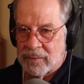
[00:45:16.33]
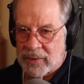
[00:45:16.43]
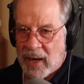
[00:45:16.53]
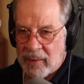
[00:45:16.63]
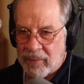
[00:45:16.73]

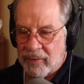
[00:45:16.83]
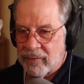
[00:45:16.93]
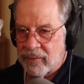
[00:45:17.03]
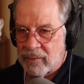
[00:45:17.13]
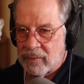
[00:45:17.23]
type uh,
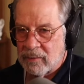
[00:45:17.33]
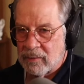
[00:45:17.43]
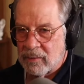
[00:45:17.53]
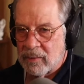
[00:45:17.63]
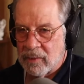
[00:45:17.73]

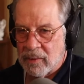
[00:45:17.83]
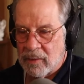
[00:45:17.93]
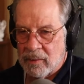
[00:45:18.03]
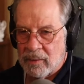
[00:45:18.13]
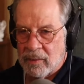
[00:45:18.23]

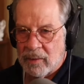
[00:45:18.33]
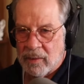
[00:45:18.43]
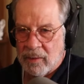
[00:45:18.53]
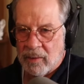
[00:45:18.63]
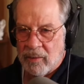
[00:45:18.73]

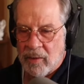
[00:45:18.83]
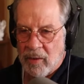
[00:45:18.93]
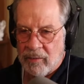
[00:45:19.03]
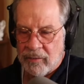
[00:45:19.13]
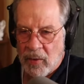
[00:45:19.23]

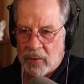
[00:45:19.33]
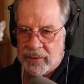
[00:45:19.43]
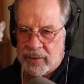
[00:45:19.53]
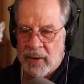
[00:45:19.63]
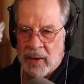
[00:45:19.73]
of
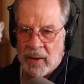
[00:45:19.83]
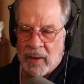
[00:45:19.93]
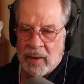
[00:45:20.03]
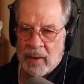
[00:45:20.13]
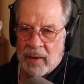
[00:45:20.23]
folks,
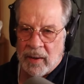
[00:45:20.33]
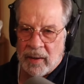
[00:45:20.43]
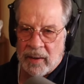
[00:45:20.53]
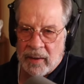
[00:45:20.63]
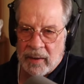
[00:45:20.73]

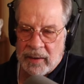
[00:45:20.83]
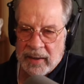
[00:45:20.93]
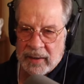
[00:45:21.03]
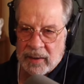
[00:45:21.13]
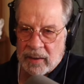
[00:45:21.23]

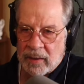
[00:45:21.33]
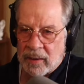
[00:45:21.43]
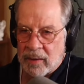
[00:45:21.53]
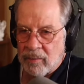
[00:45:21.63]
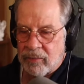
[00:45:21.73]
getting
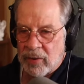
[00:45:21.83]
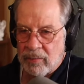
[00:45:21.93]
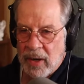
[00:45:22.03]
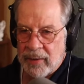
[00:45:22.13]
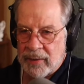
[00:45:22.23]

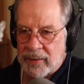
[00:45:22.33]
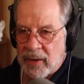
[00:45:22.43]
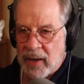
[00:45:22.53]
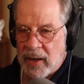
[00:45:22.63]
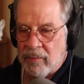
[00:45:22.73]
promoted to
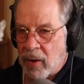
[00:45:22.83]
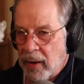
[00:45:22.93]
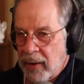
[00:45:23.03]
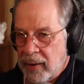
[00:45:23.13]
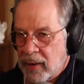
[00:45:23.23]
head
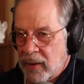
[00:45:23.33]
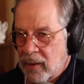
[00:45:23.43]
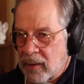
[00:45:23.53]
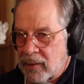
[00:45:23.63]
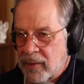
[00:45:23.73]
BARDA,
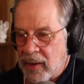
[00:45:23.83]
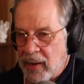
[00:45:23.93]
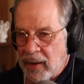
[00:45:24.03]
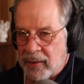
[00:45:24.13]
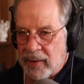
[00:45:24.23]

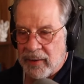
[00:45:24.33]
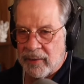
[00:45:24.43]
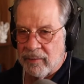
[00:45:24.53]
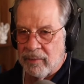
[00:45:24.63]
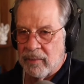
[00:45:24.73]
and then